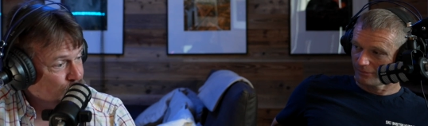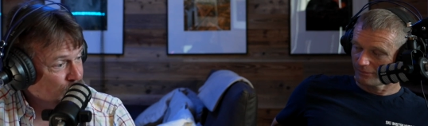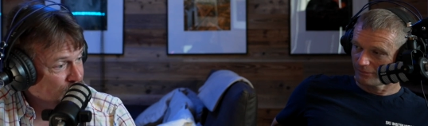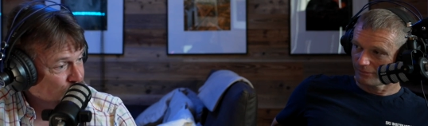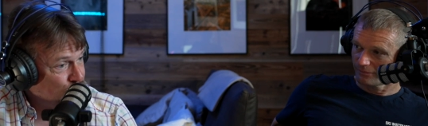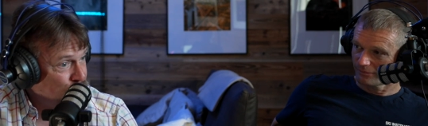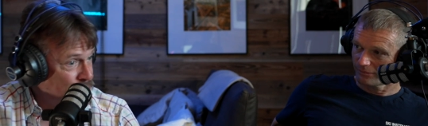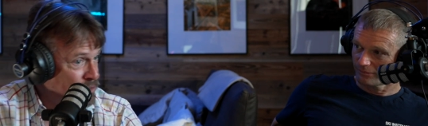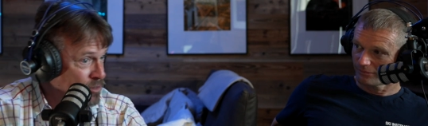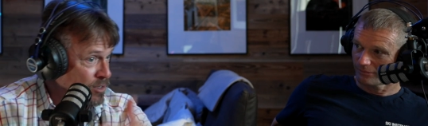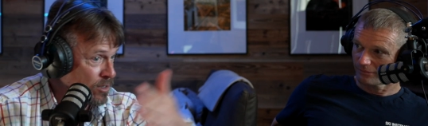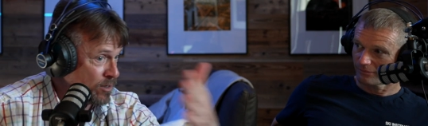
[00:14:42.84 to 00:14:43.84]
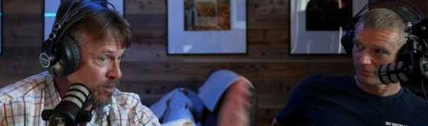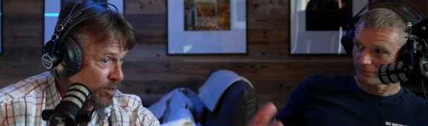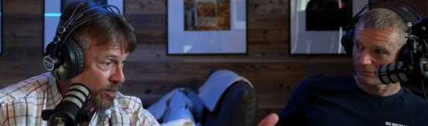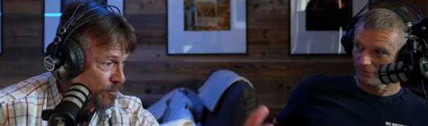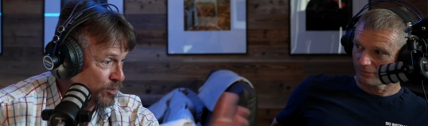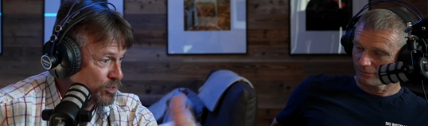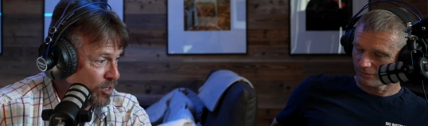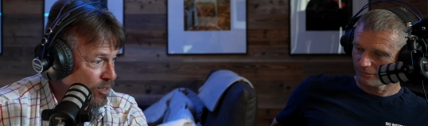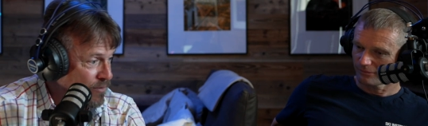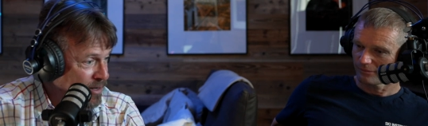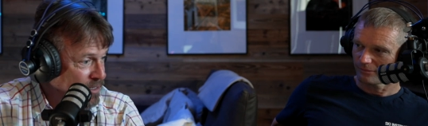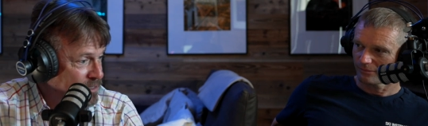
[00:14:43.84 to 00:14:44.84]
Speaker 1: my previous short turns on a much
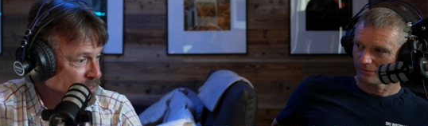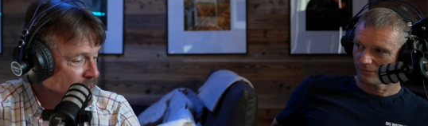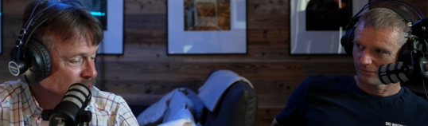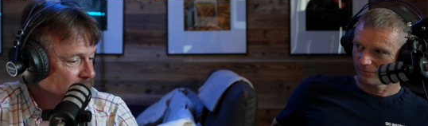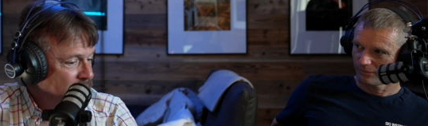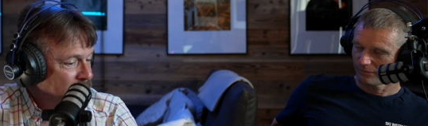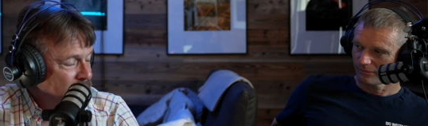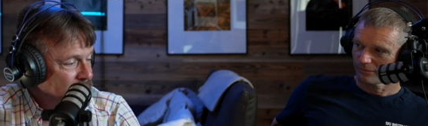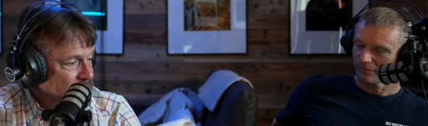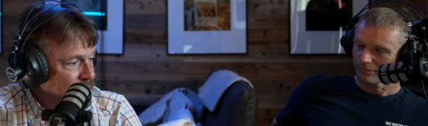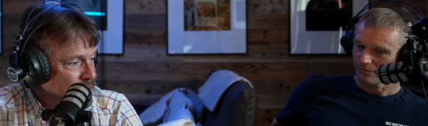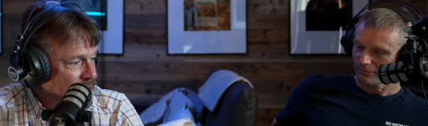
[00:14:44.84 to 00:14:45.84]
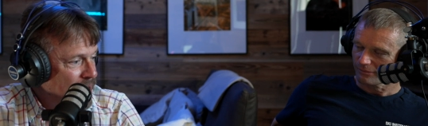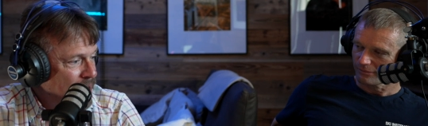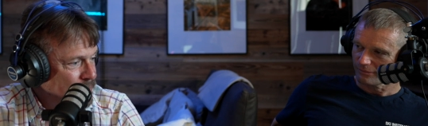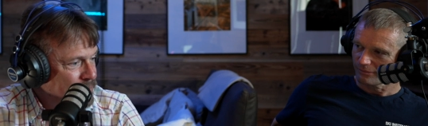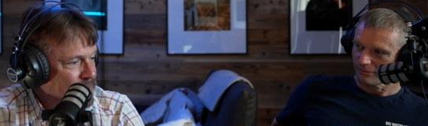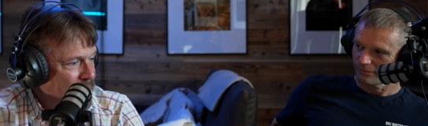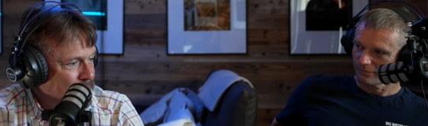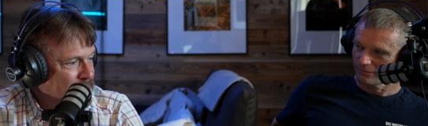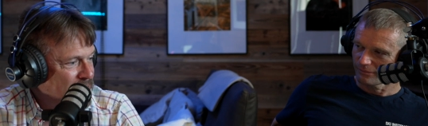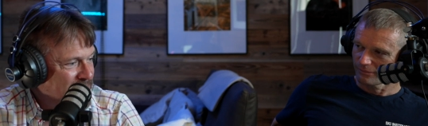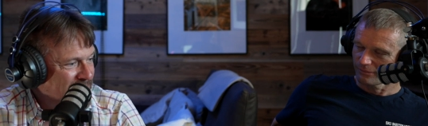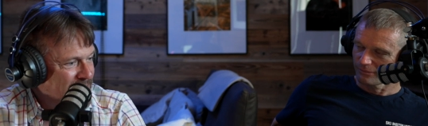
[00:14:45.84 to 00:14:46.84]
longer radius ski. So yeah, I'm
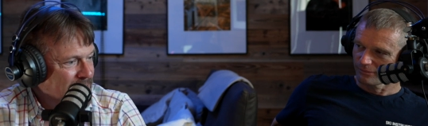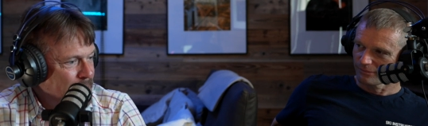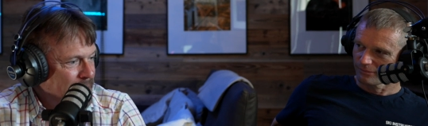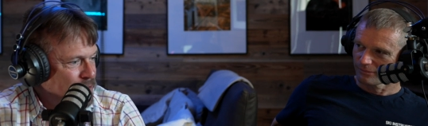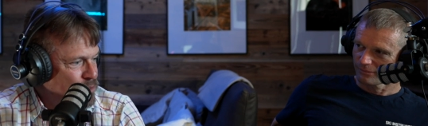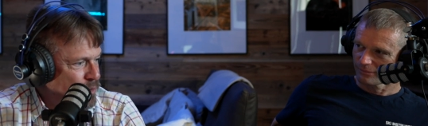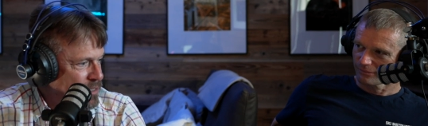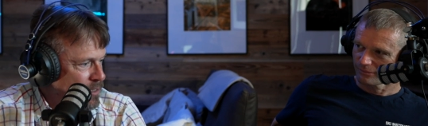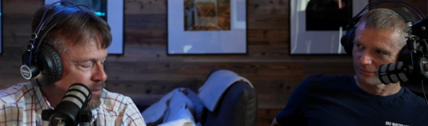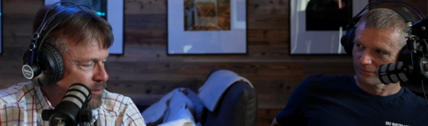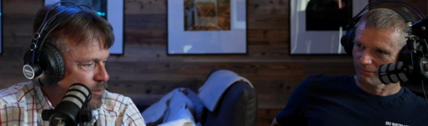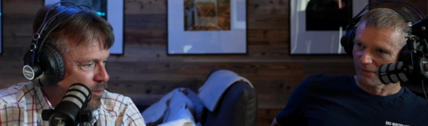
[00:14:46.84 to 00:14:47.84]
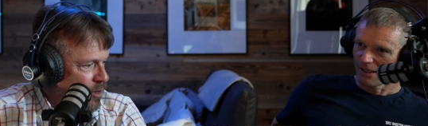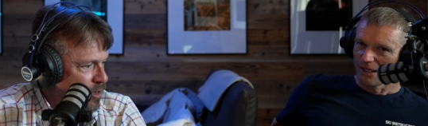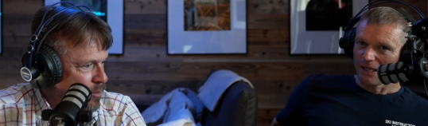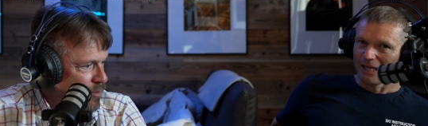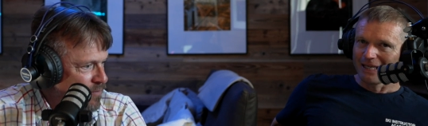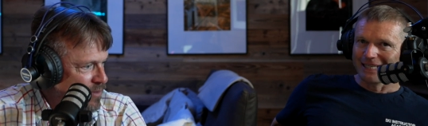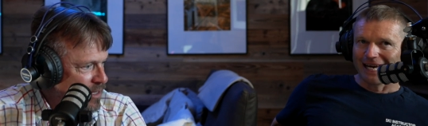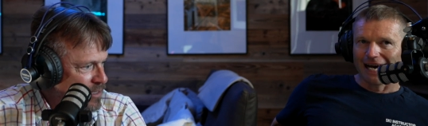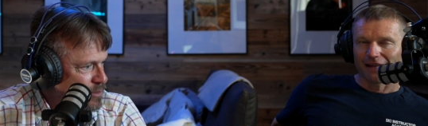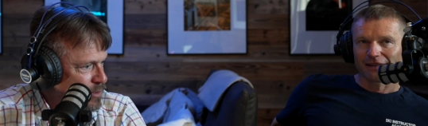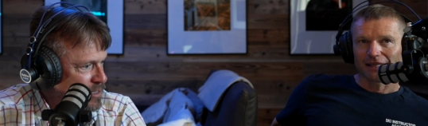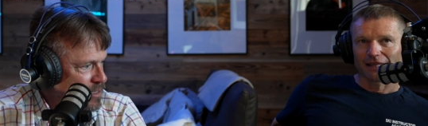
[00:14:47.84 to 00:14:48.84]
I'm thinking about switching to a longer one. For
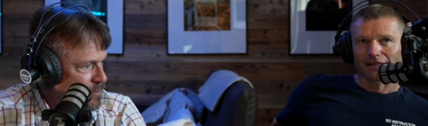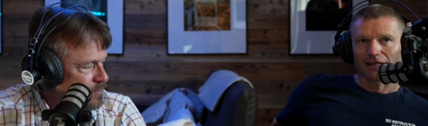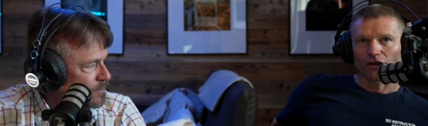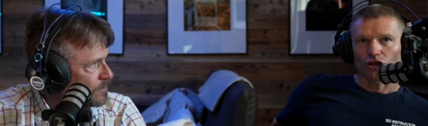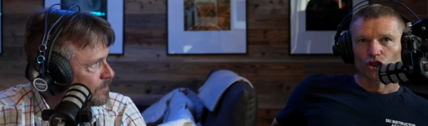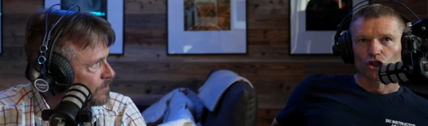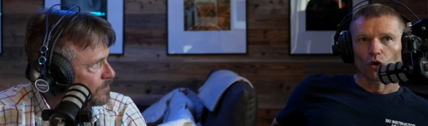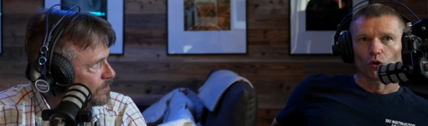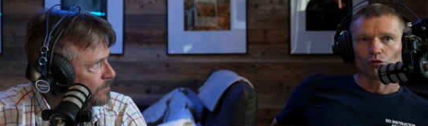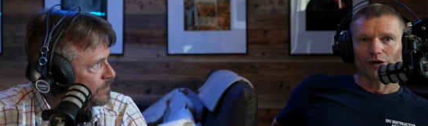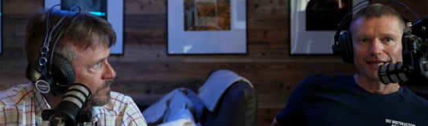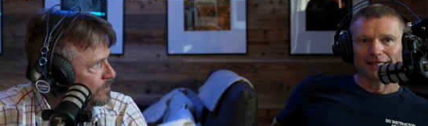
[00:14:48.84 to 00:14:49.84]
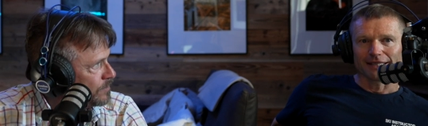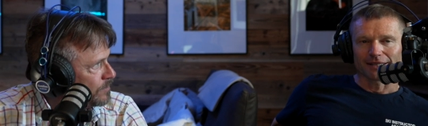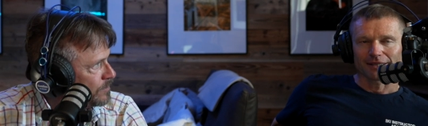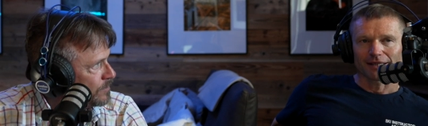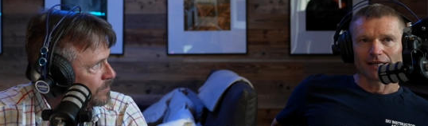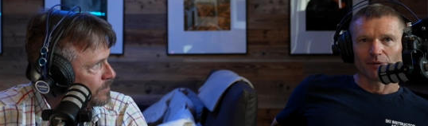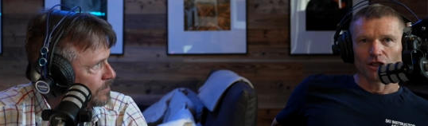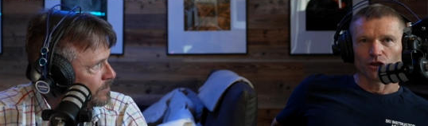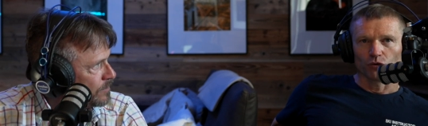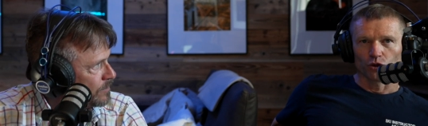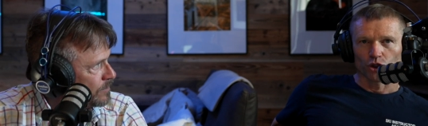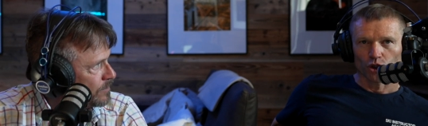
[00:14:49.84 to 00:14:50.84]
yeah, I
Speaker 2: think winter. I think on a short radius ski, when
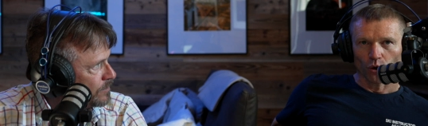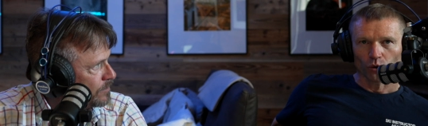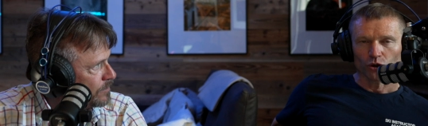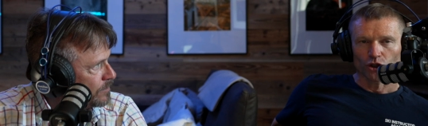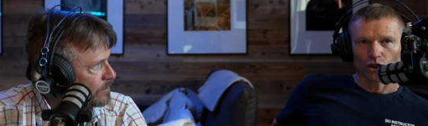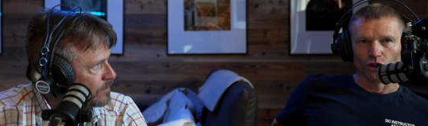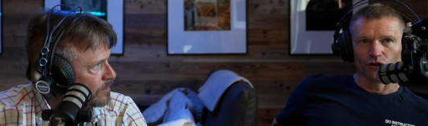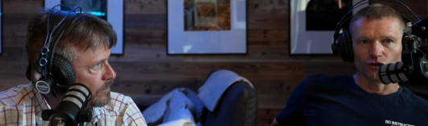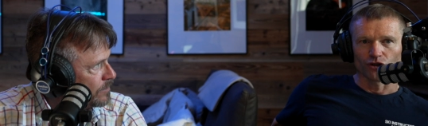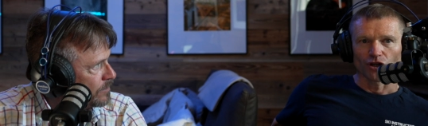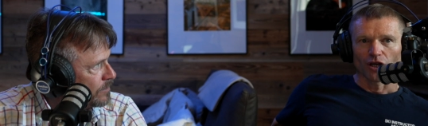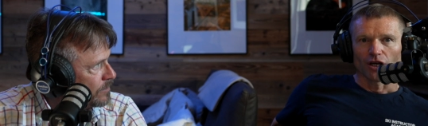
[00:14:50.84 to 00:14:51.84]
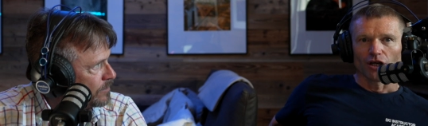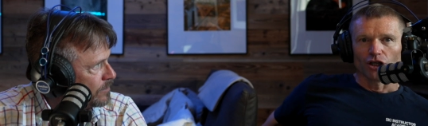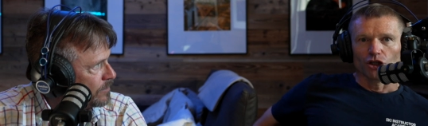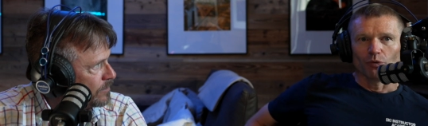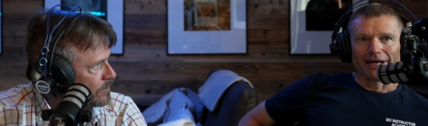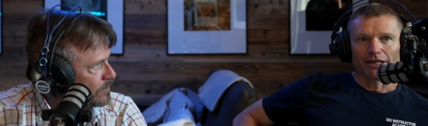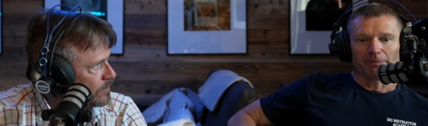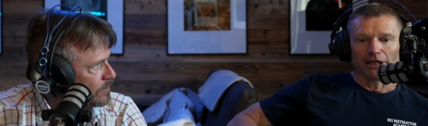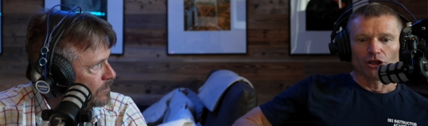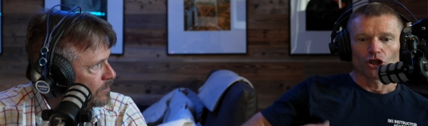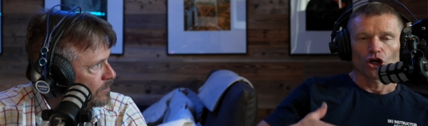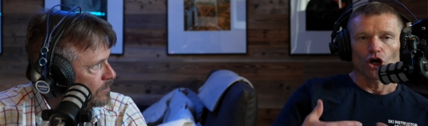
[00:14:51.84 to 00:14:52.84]
you do short turns, you end up
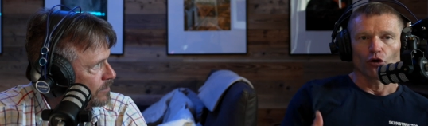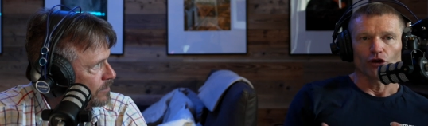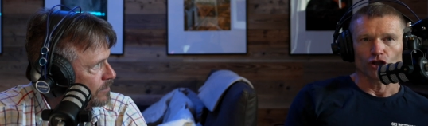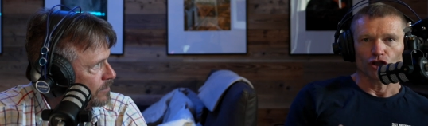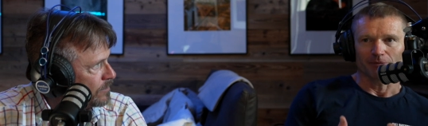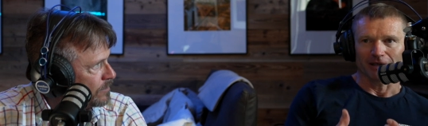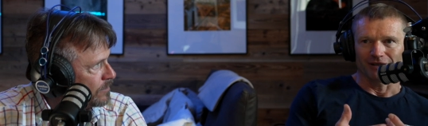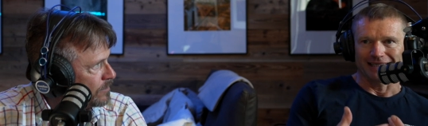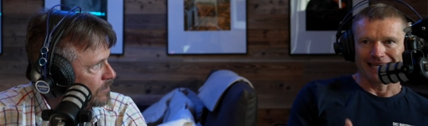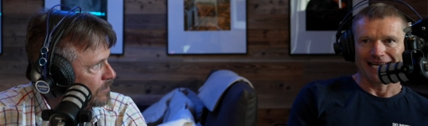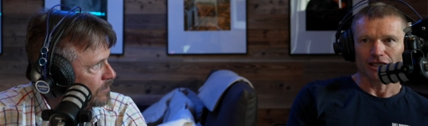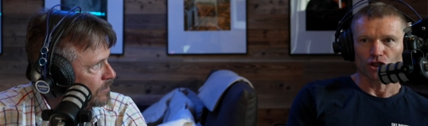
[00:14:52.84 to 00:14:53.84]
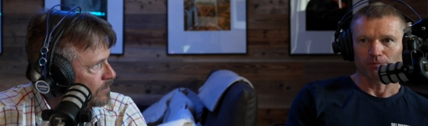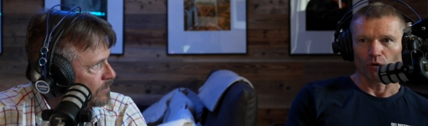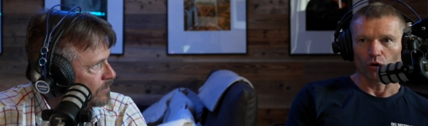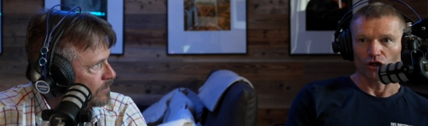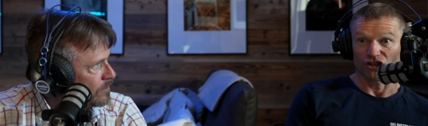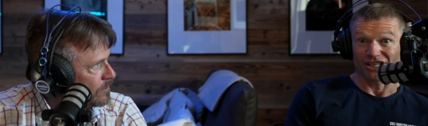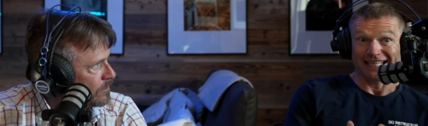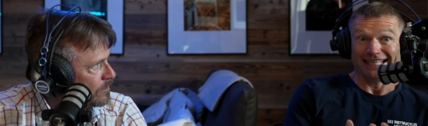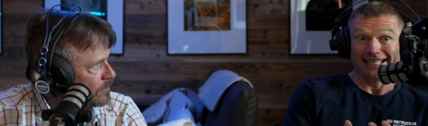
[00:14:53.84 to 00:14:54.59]
being encouraged to be on the edge more because you